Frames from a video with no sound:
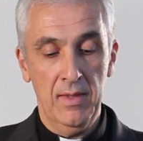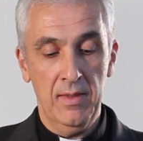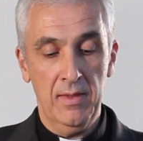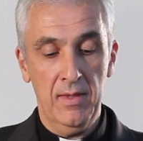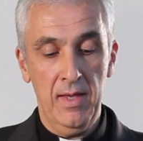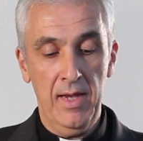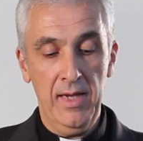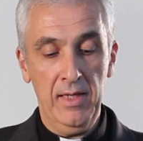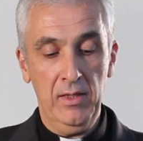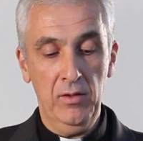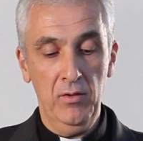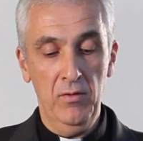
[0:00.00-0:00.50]

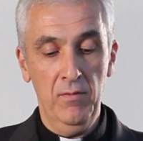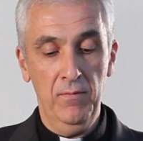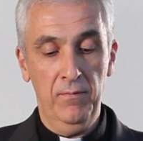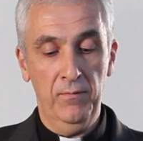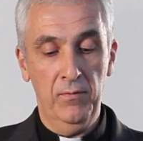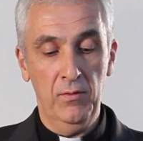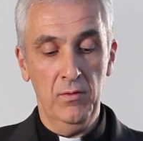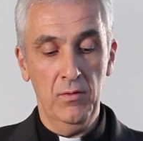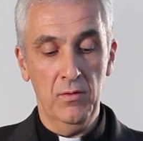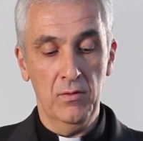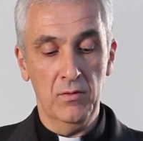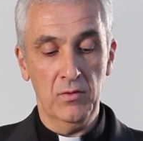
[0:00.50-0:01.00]
Thank you
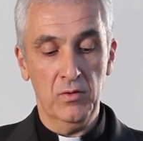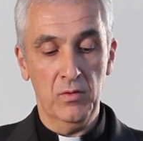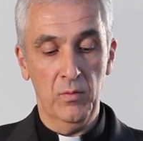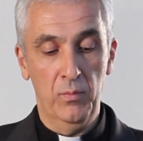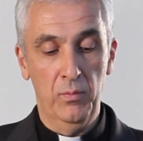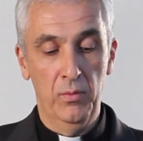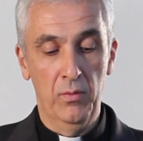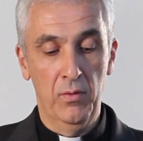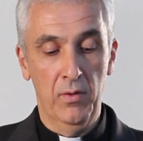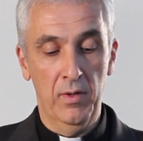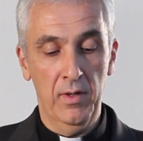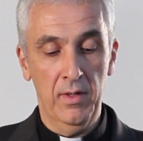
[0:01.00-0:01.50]
for your
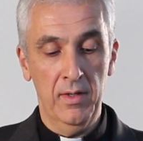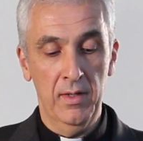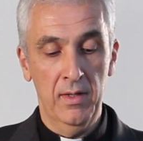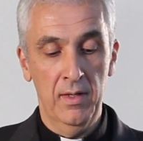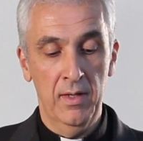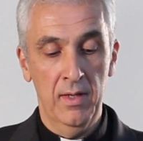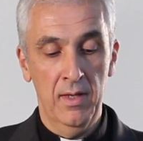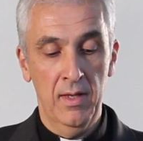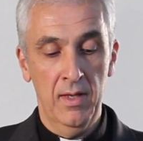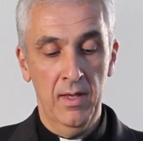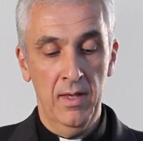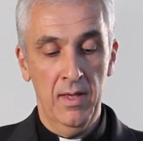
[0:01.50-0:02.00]
support
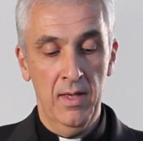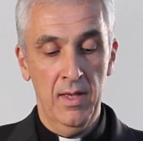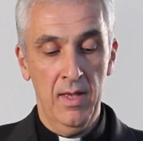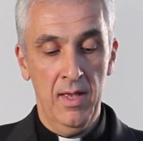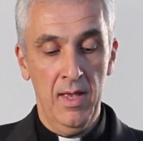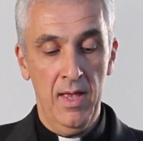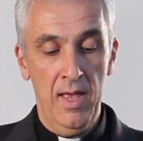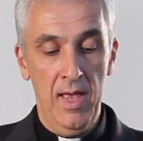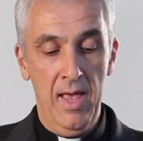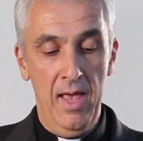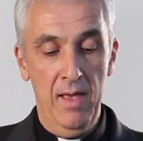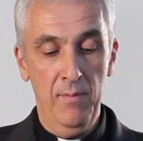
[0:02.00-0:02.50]

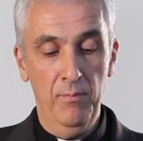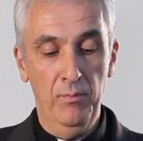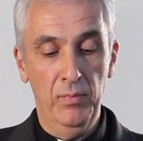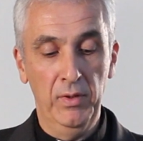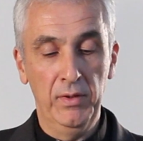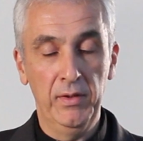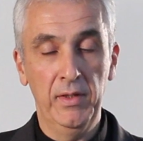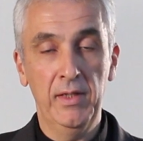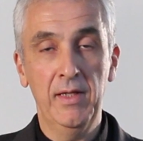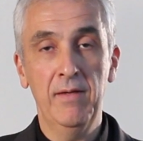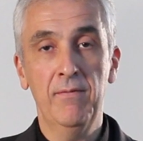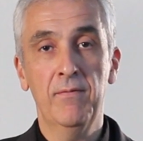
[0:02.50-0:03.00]
and
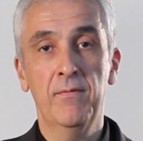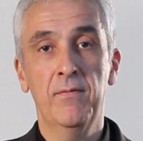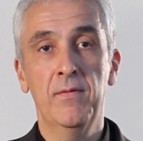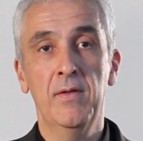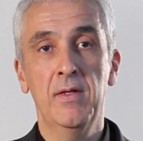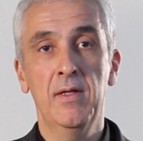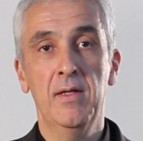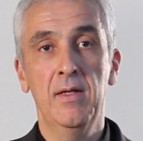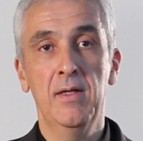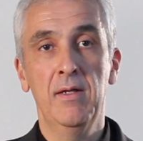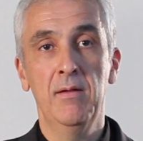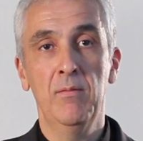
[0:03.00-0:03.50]
belief
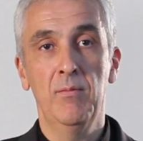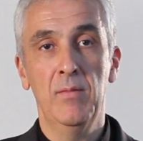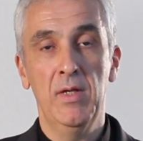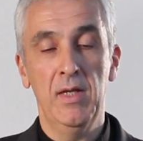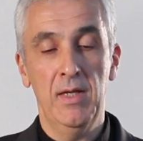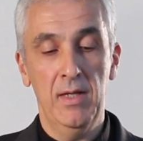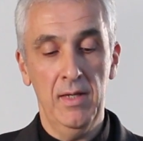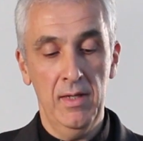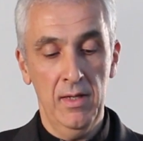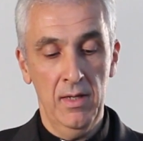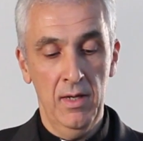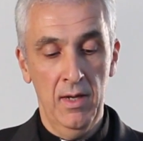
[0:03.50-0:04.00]
in
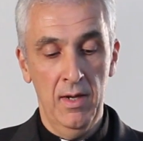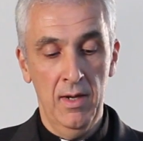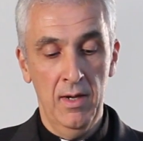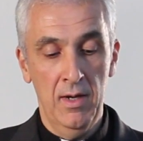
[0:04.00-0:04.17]
me.